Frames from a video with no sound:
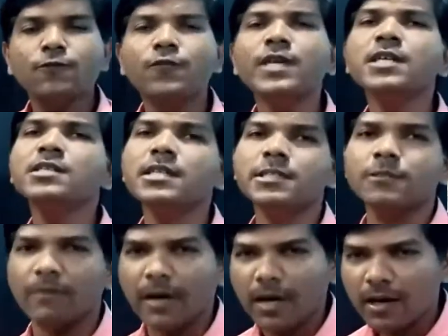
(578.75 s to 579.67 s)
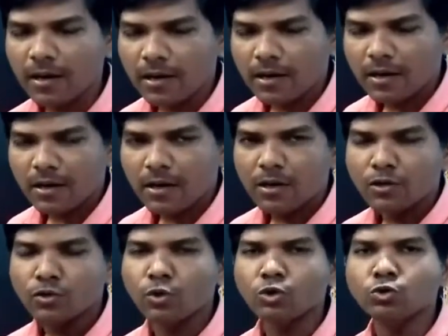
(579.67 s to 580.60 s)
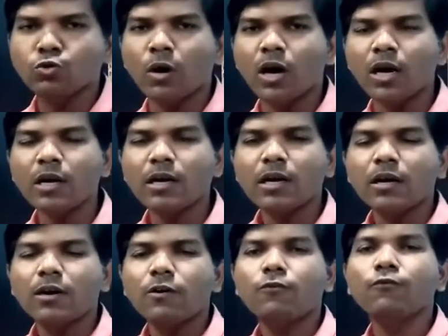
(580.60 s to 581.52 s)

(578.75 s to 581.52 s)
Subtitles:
Peasants were those who are